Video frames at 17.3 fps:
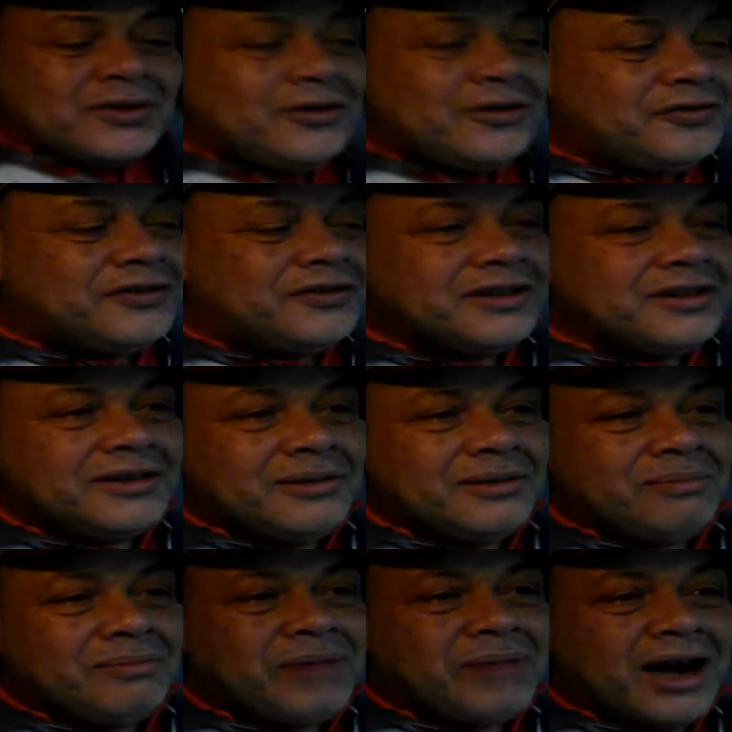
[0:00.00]
of
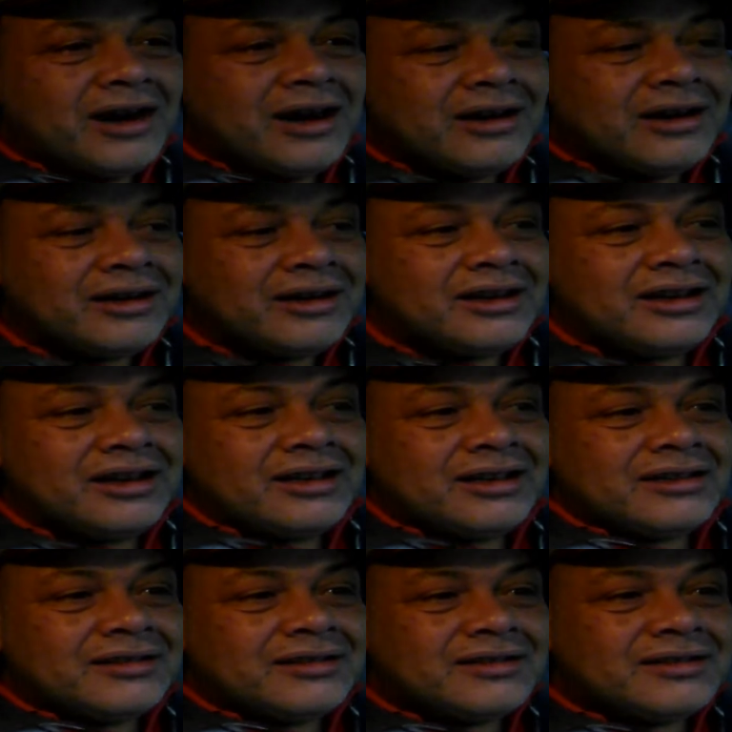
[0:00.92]
bar
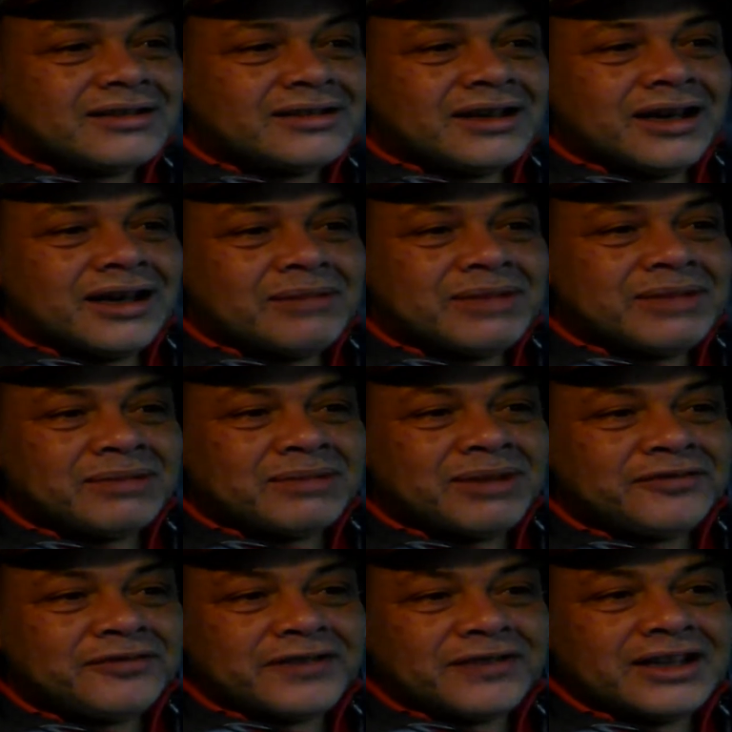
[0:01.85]
and I met
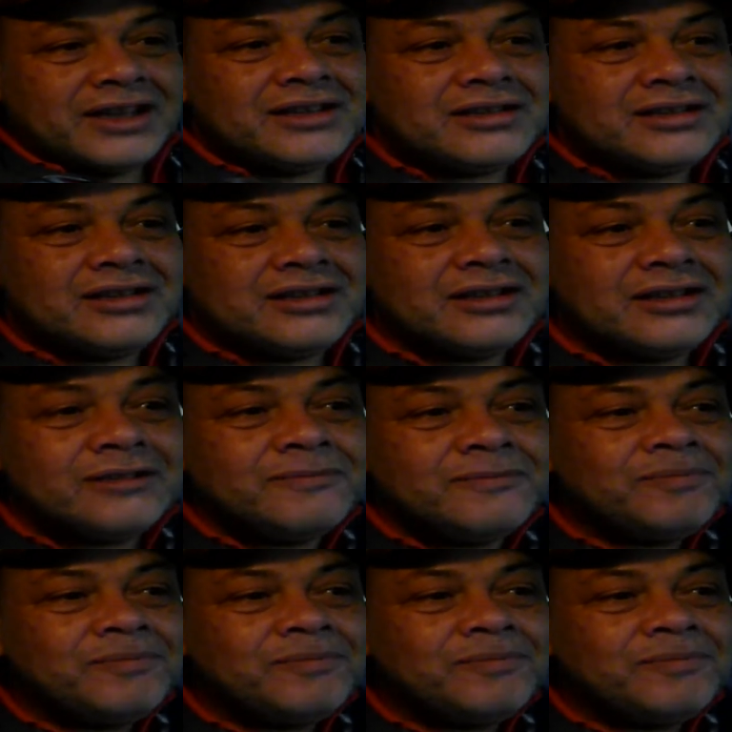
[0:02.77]
my friends there.